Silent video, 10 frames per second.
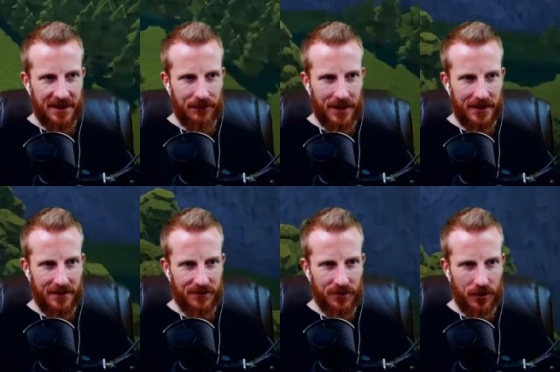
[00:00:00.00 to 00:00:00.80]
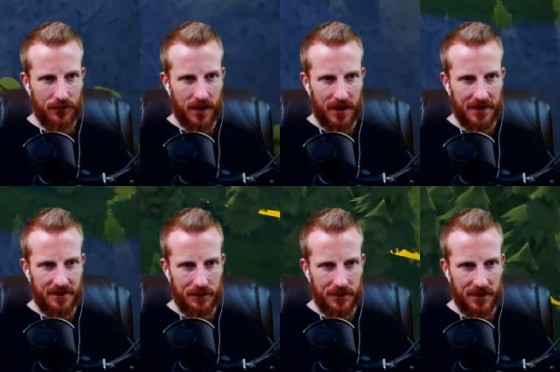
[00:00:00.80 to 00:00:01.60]
in right on this coastline. It
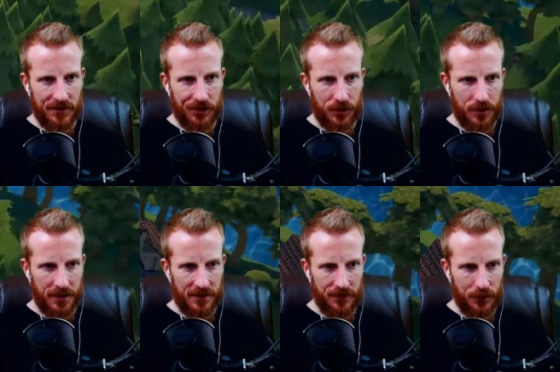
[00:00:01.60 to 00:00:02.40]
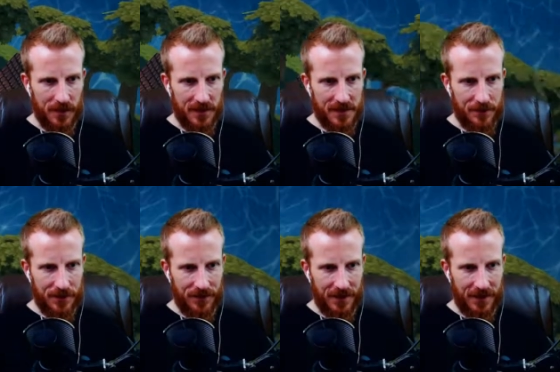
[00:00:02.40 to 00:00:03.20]
seems like nobody is willing to
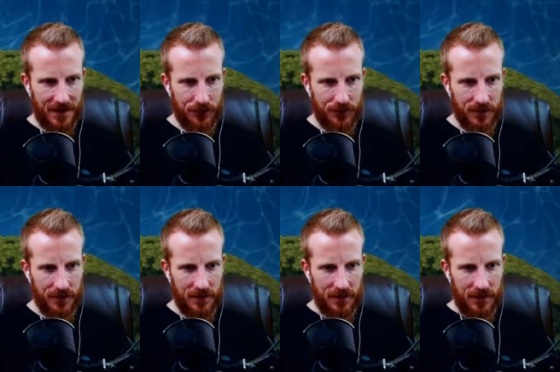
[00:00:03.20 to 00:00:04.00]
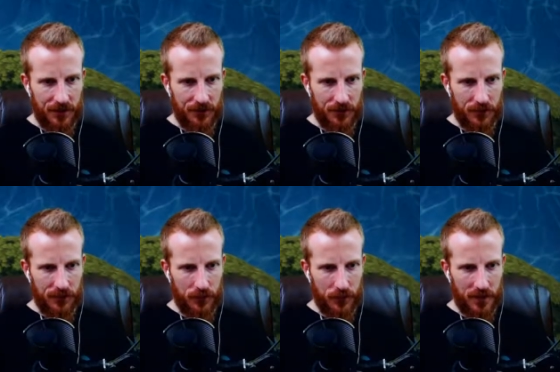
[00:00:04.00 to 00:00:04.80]
build a house here. So
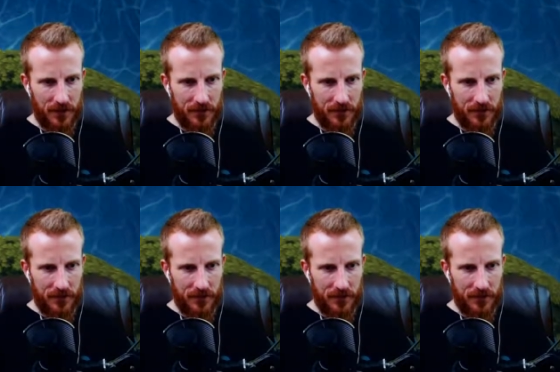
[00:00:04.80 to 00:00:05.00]
if we